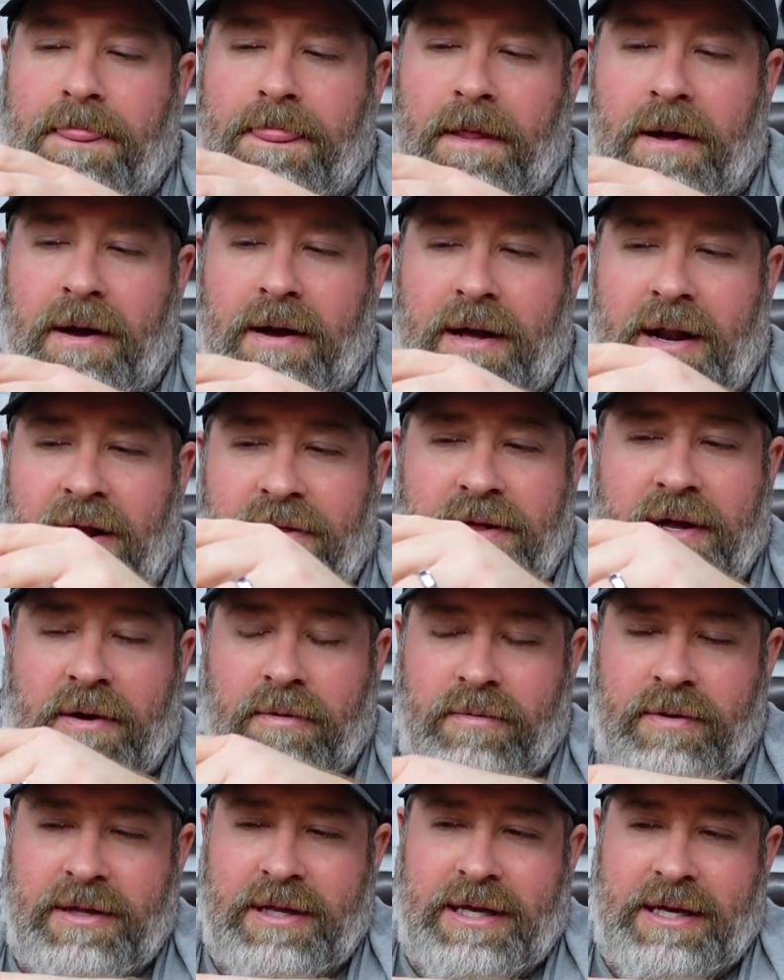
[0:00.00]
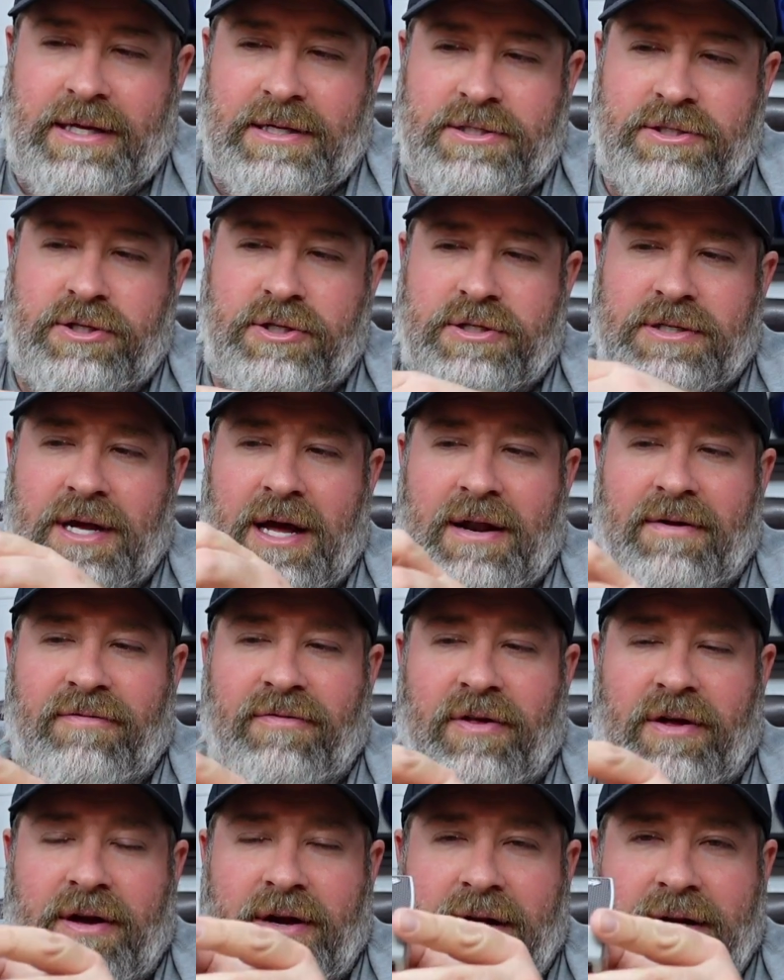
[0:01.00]
And I think it really is just kind
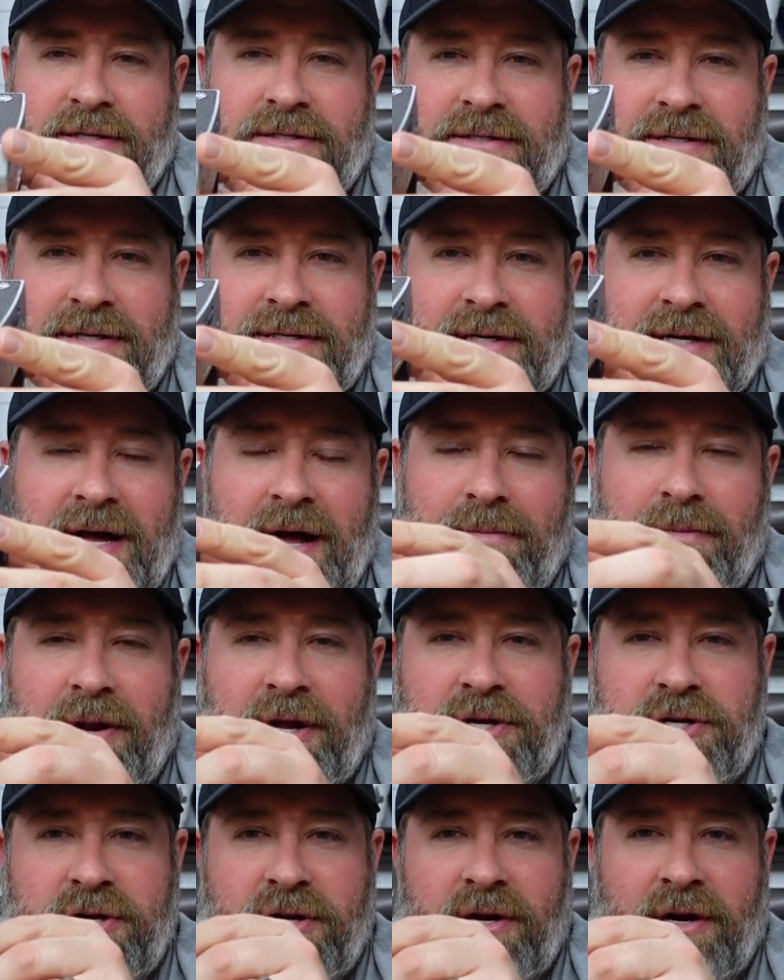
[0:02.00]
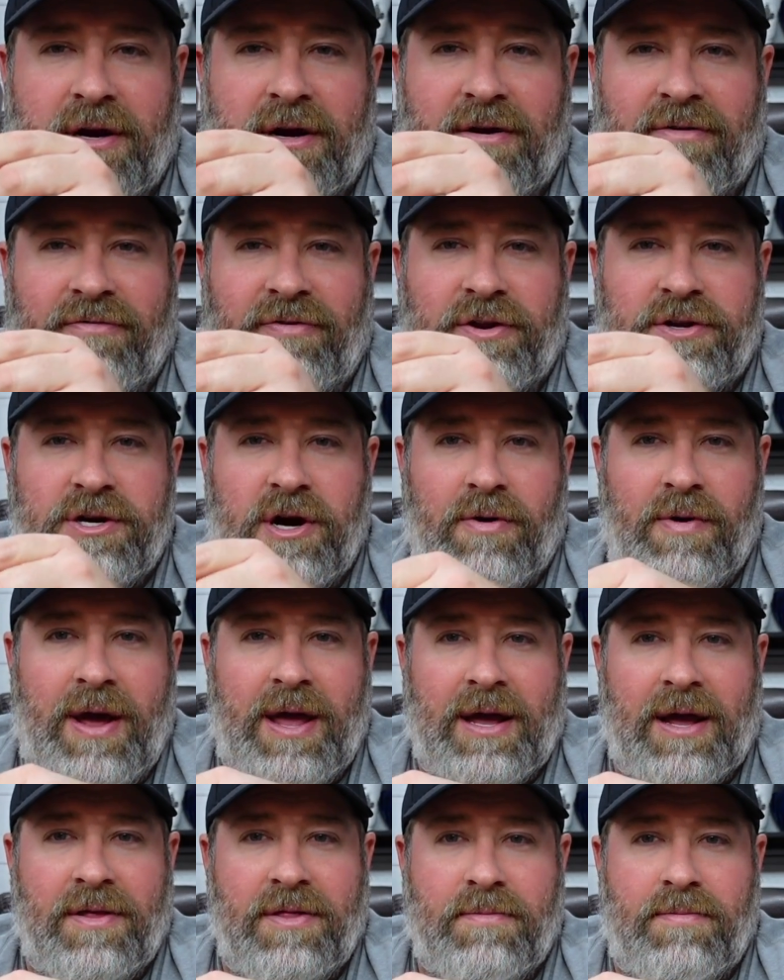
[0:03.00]
of it's a combination of the toe
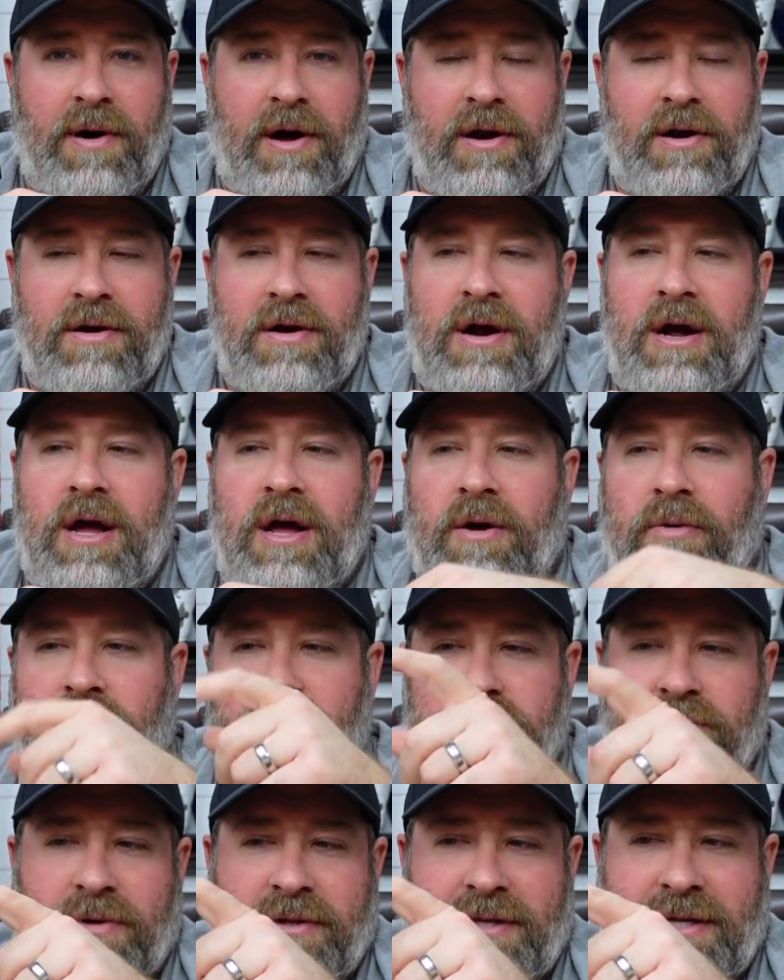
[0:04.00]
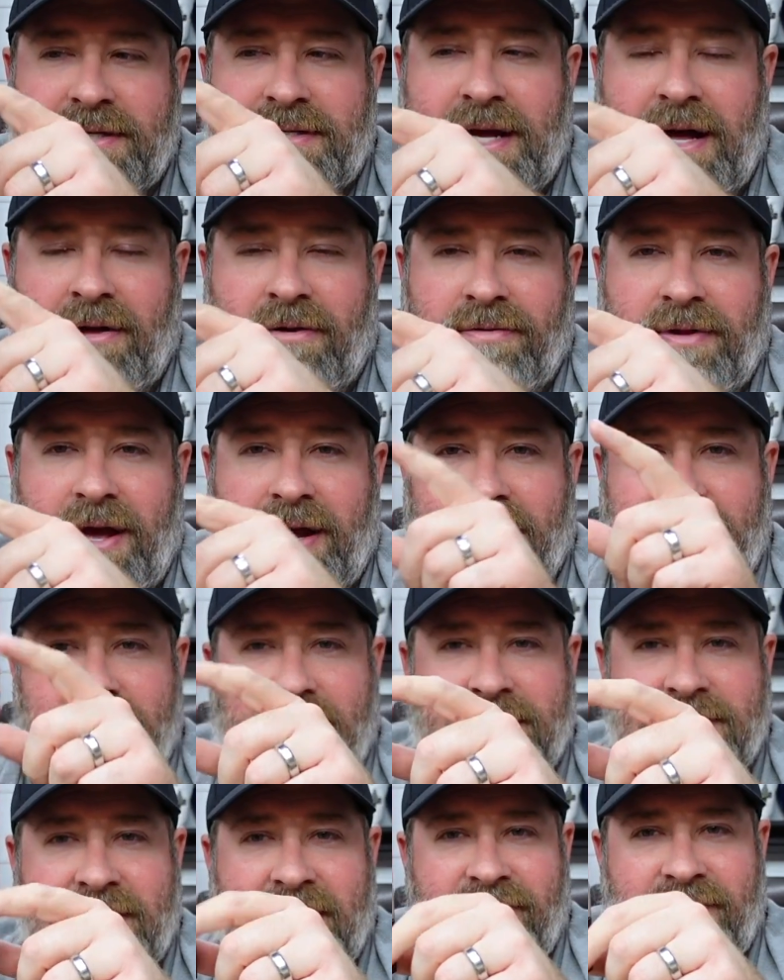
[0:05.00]
hang on the putter, which with this L neck
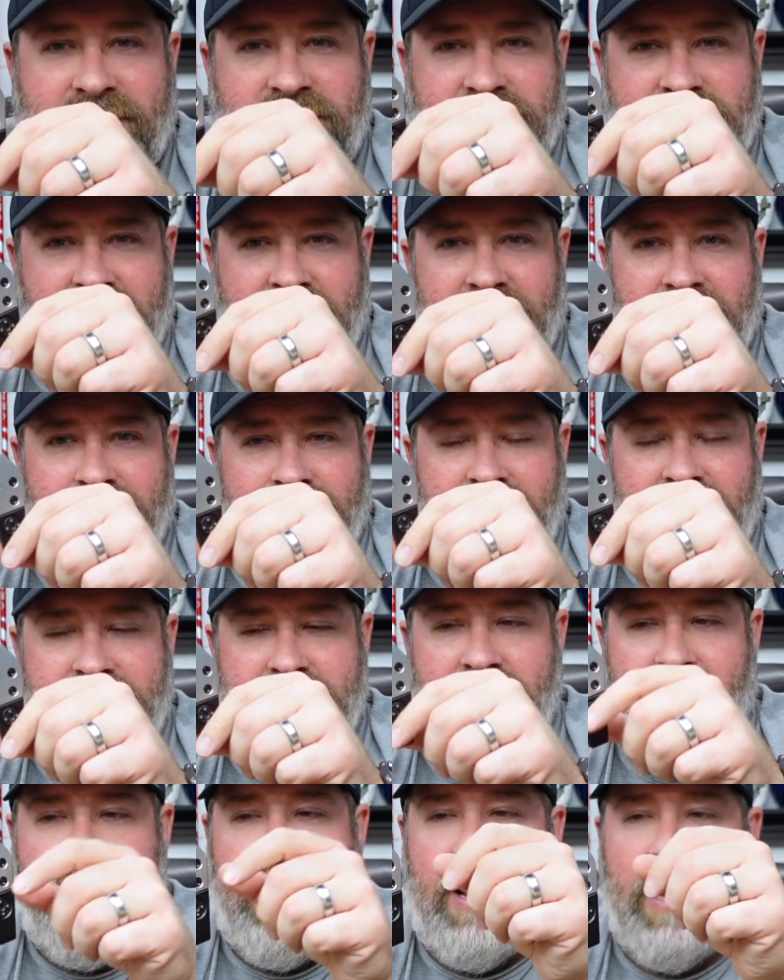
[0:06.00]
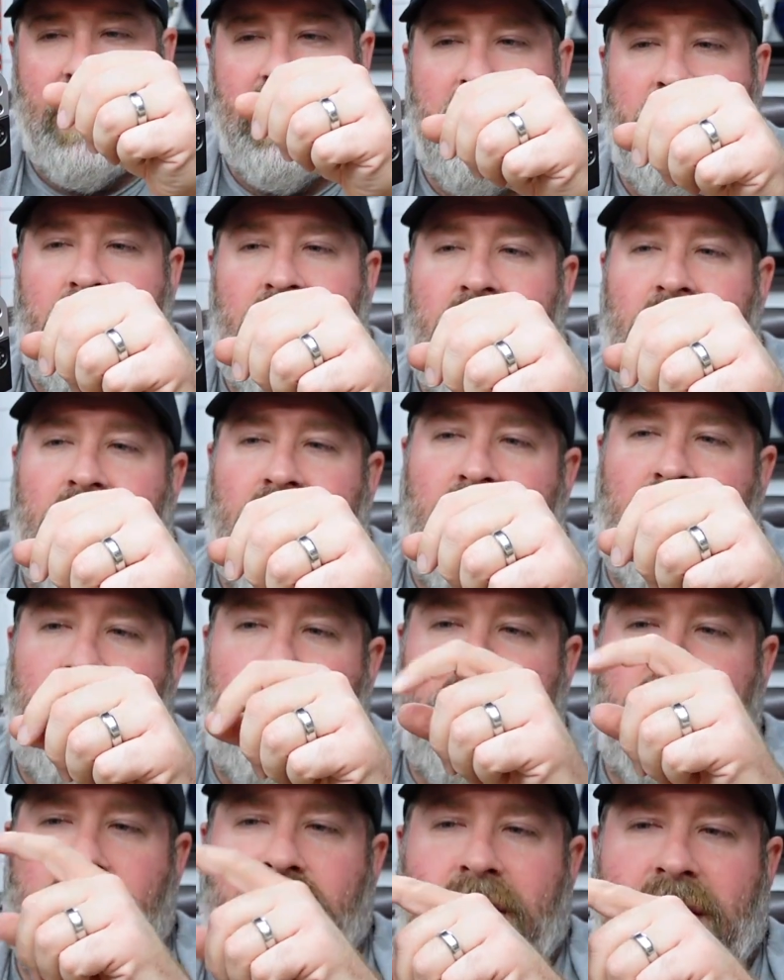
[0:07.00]
does give it just a little bit of toe hang.
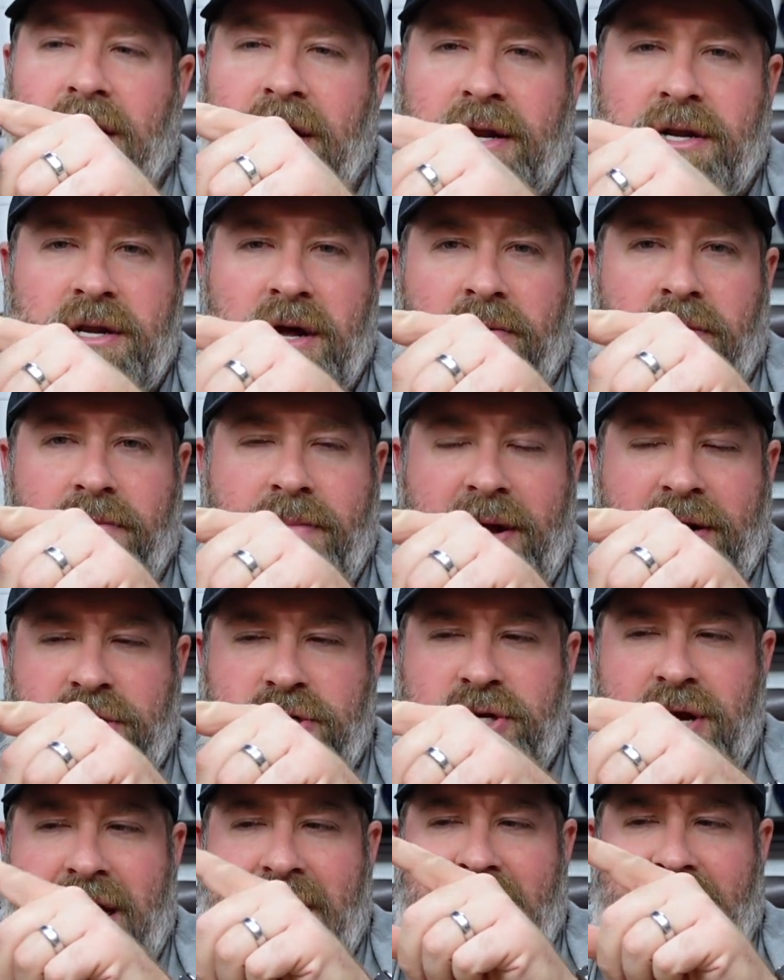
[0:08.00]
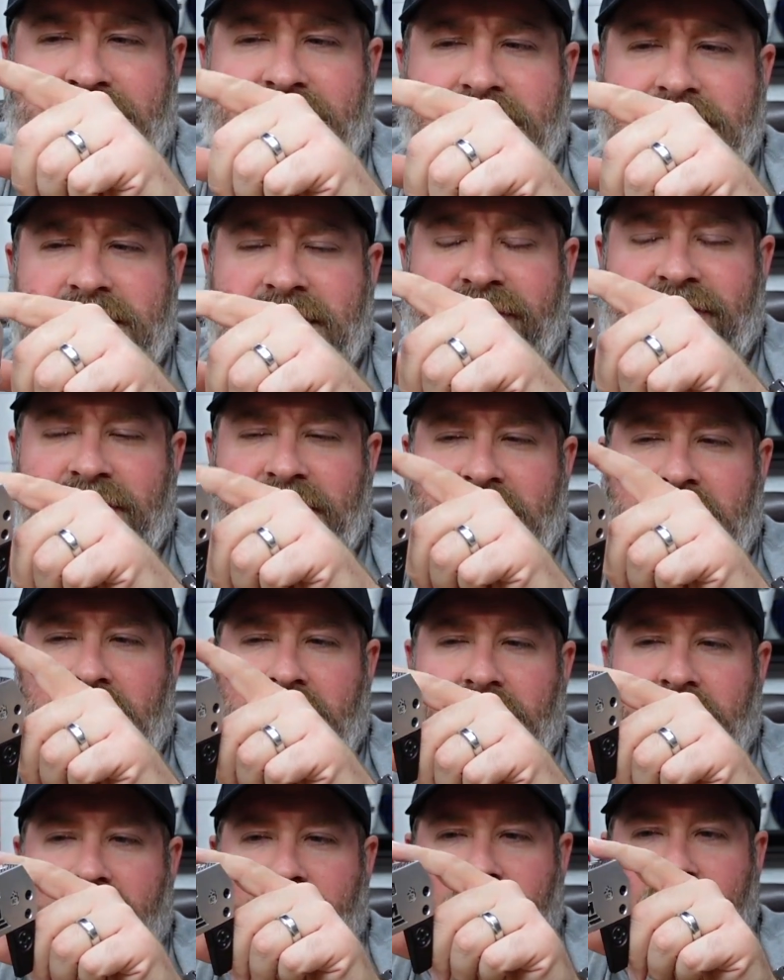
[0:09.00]
You can get a double bend shaft and stuff in
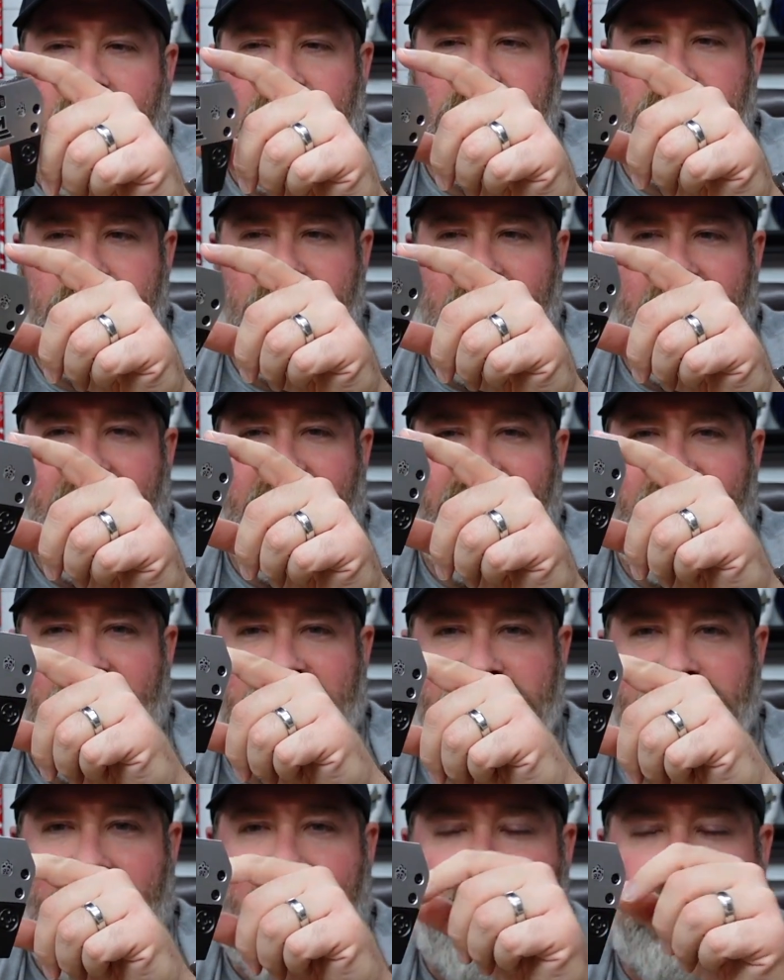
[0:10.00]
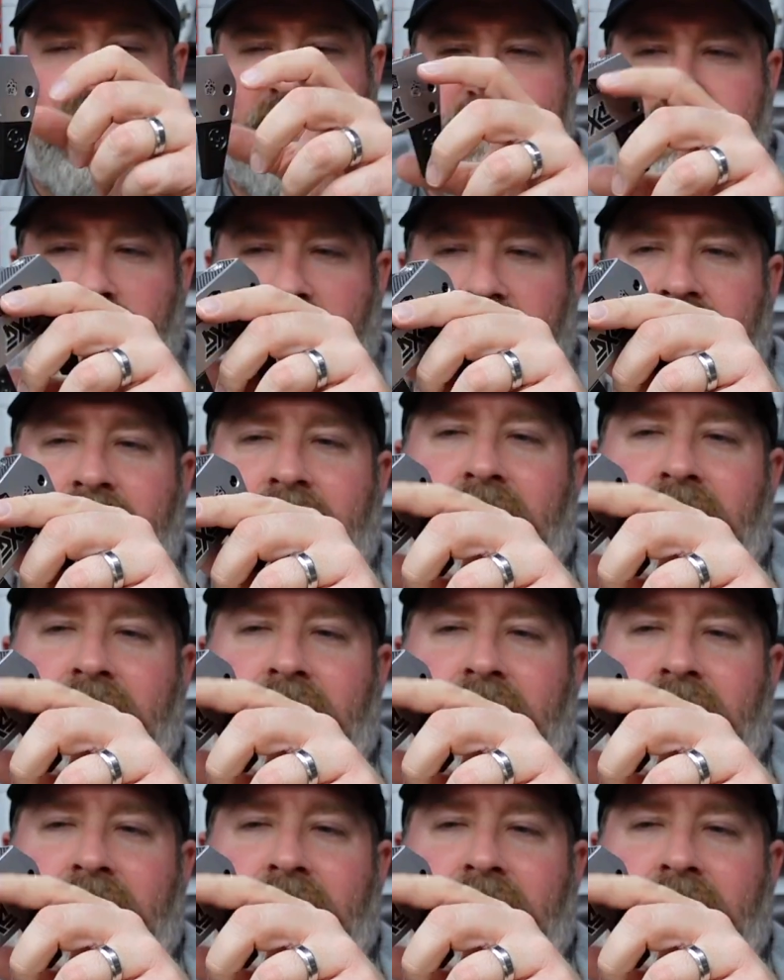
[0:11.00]
here that will actually make it face balance, but